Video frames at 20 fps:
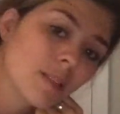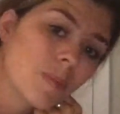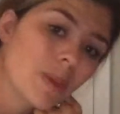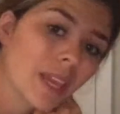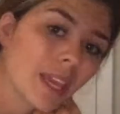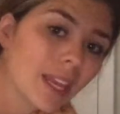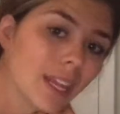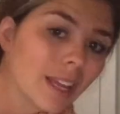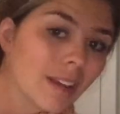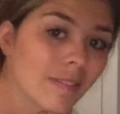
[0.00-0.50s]
the
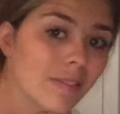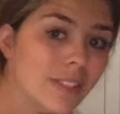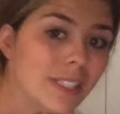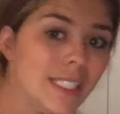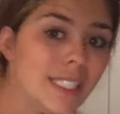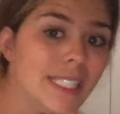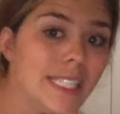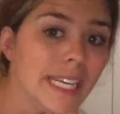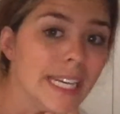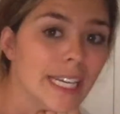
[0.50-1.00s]
beginning of
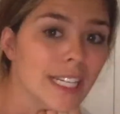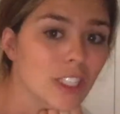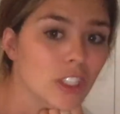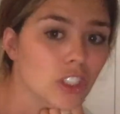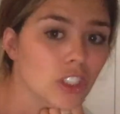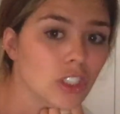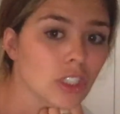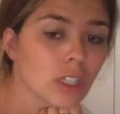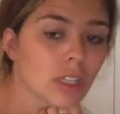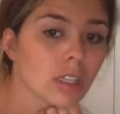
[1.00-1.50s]

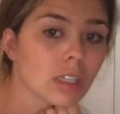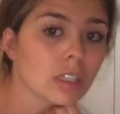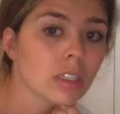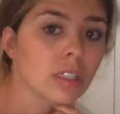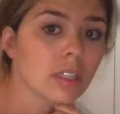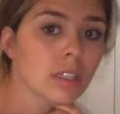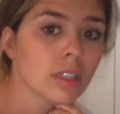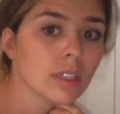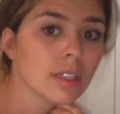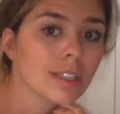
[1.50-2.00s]
dish?
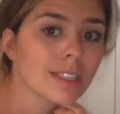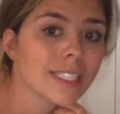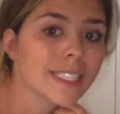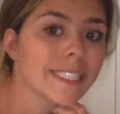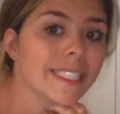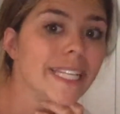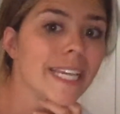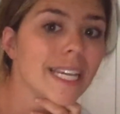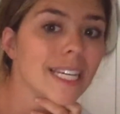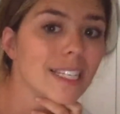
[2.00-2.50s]

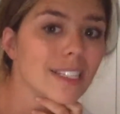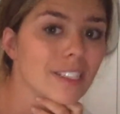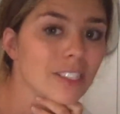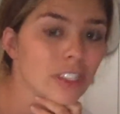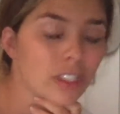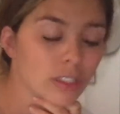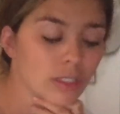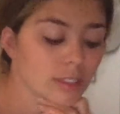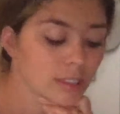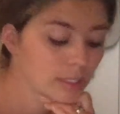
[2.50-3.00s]

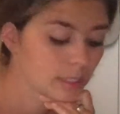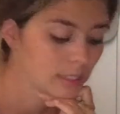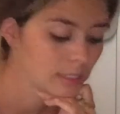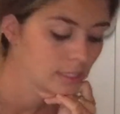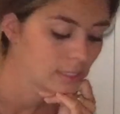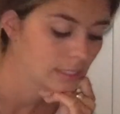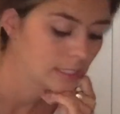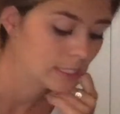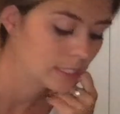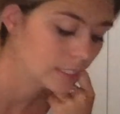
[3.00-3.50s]
Dish.
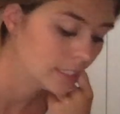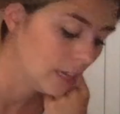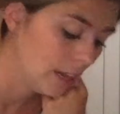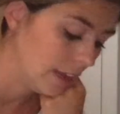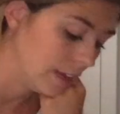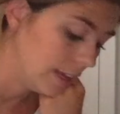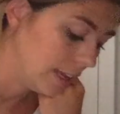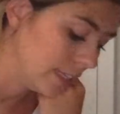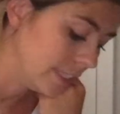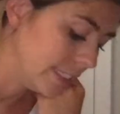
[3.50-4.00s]

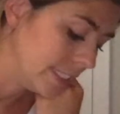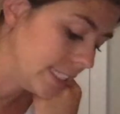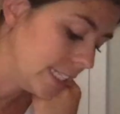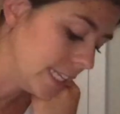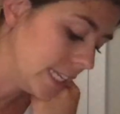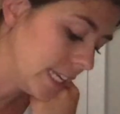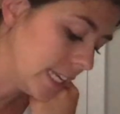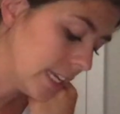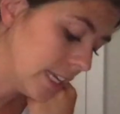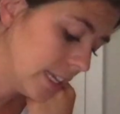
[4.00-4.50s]
Good. A
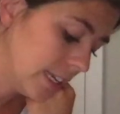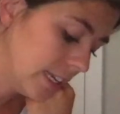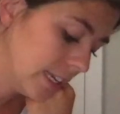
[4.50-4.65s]
D.